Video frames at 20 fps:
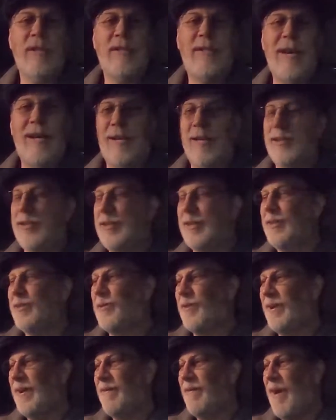intelligence,
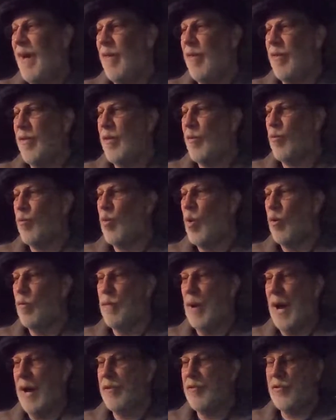right, rather than
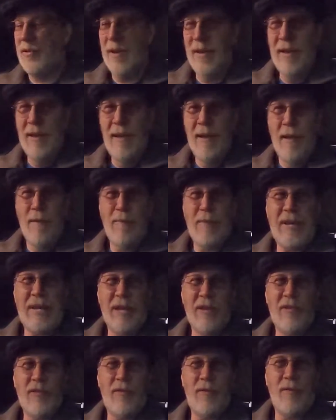robots.
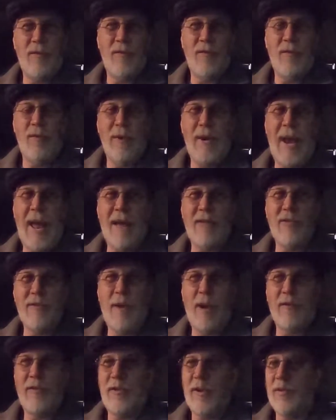Because when
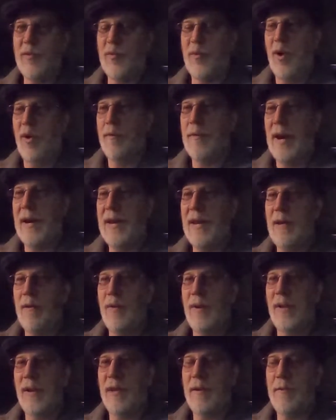Asimov says robot, he
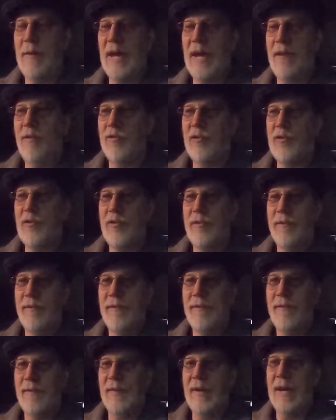really means
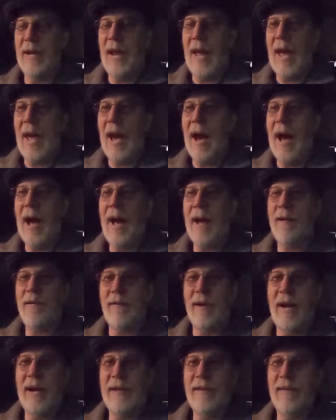an AI,
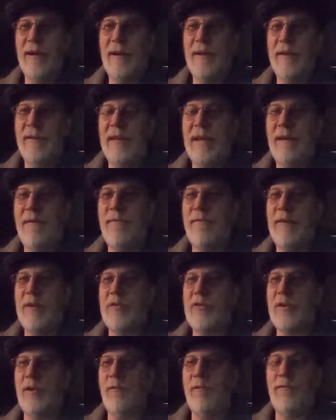right? The
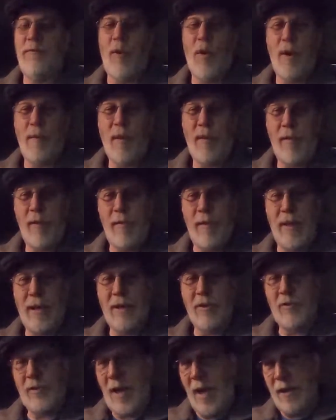physical form of the thing
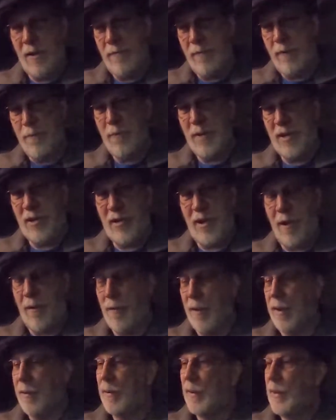is kind of
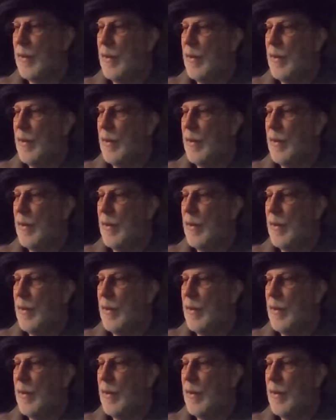immaterial.